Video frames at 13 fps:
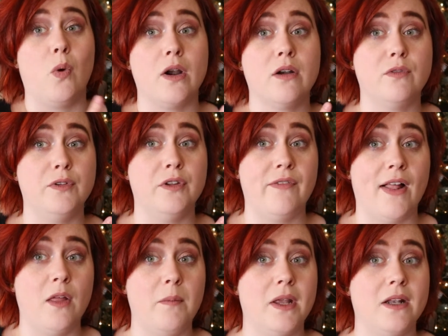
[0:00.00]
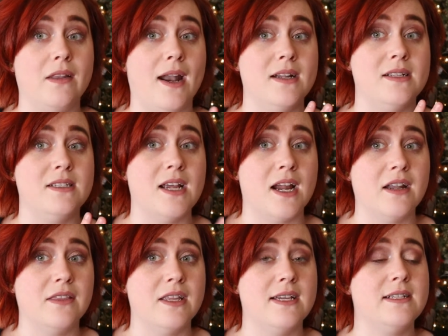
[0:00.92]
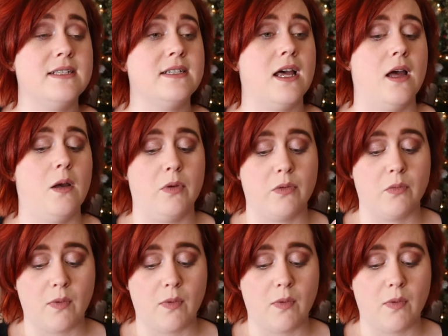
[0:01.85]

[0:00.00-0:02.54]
wonderful development that is done in this with